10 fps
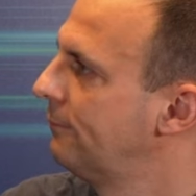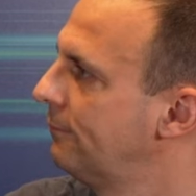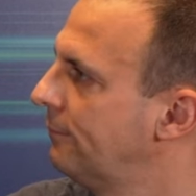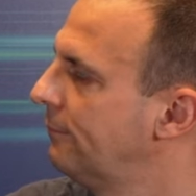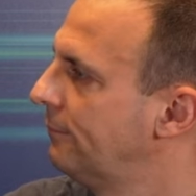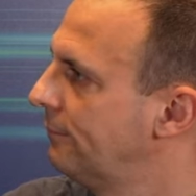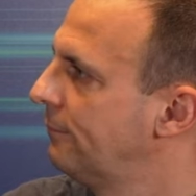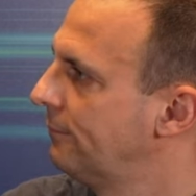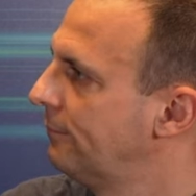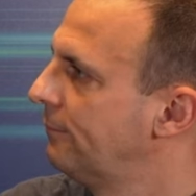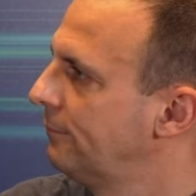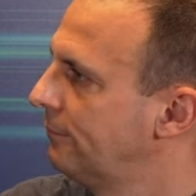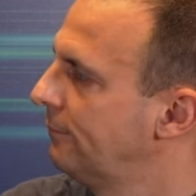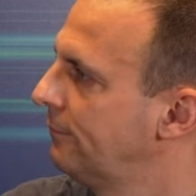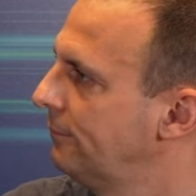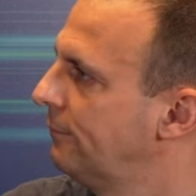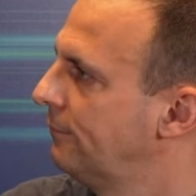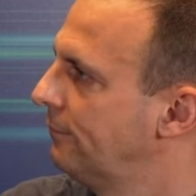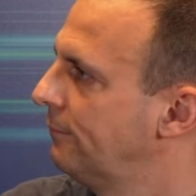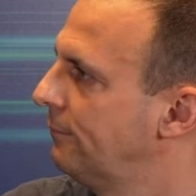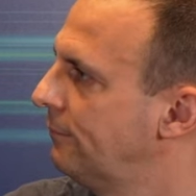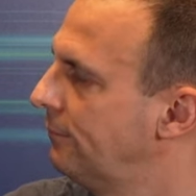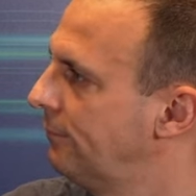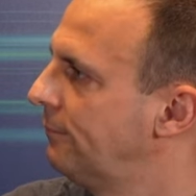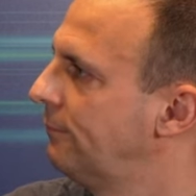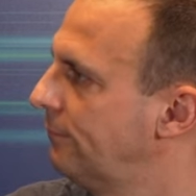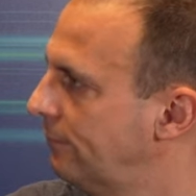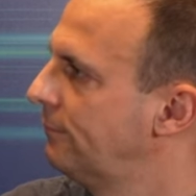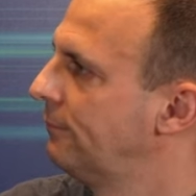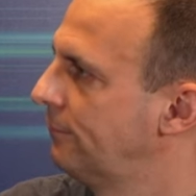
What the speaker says: The person shown says nothing.